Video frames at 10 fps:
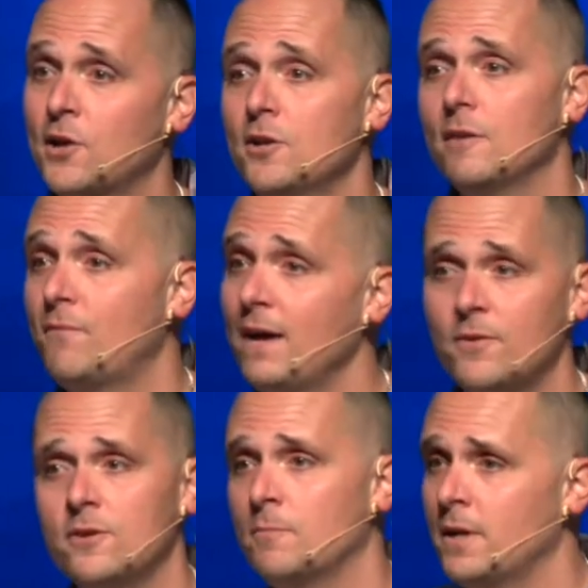I couldn't.
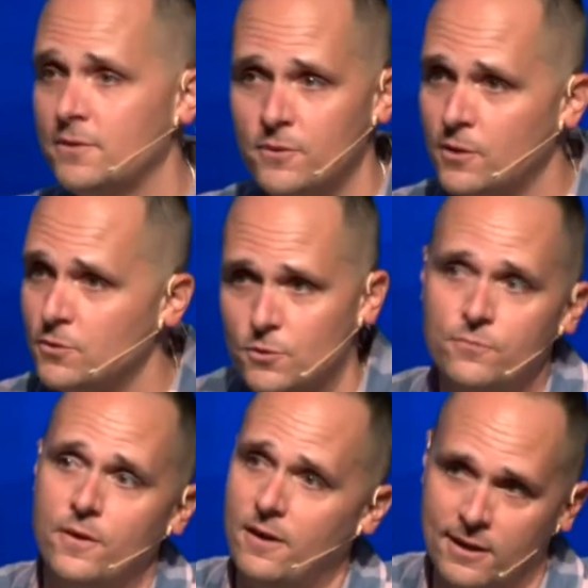500 a month only goes so
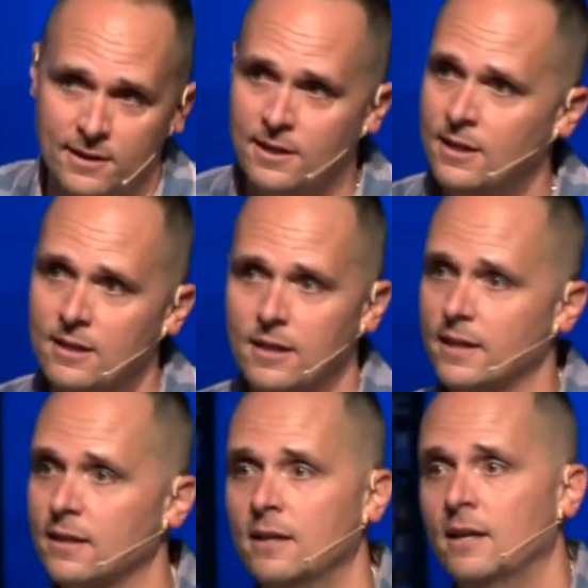far.
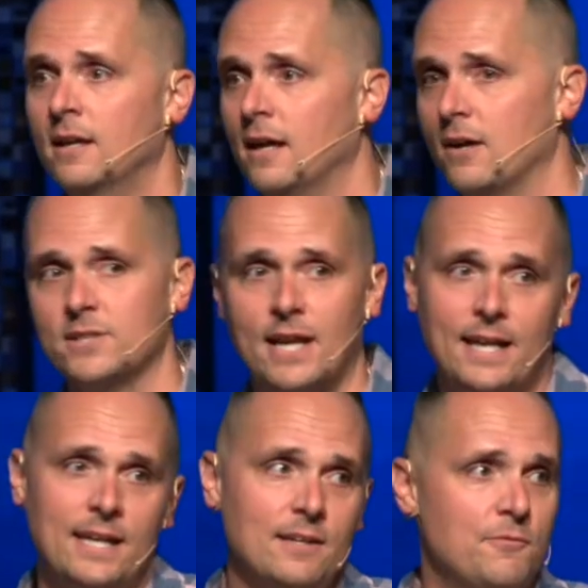Like I was like, I
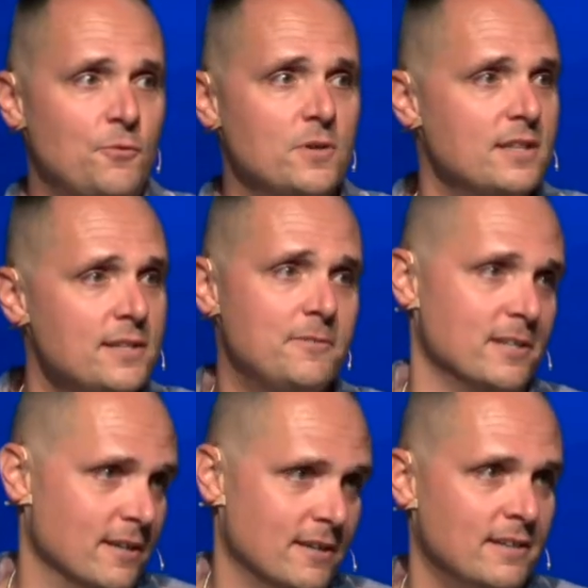can't afford to live
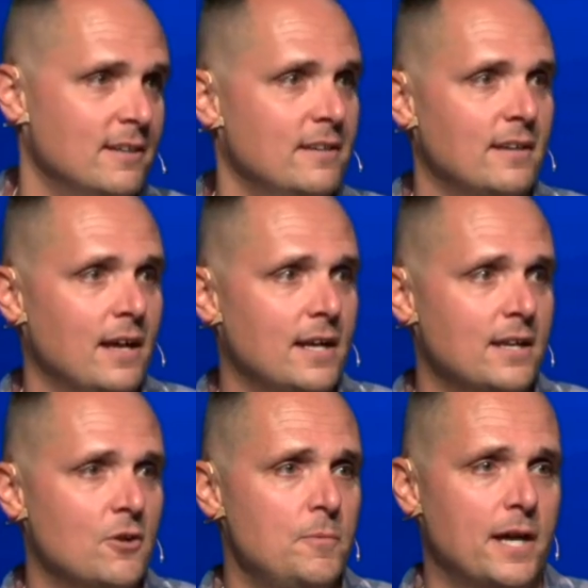here. I got to
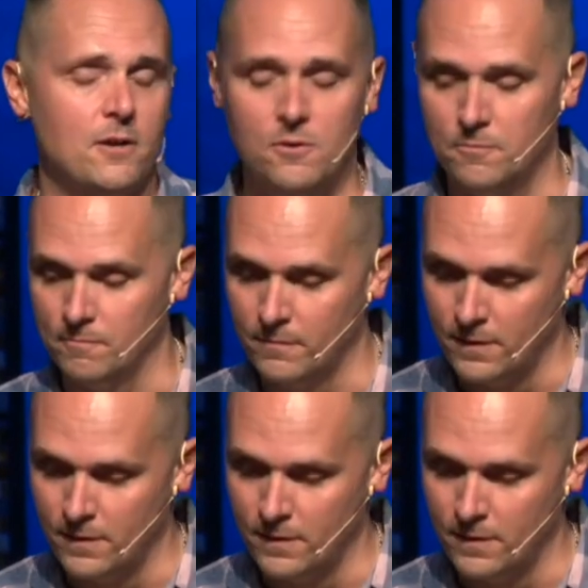go back home.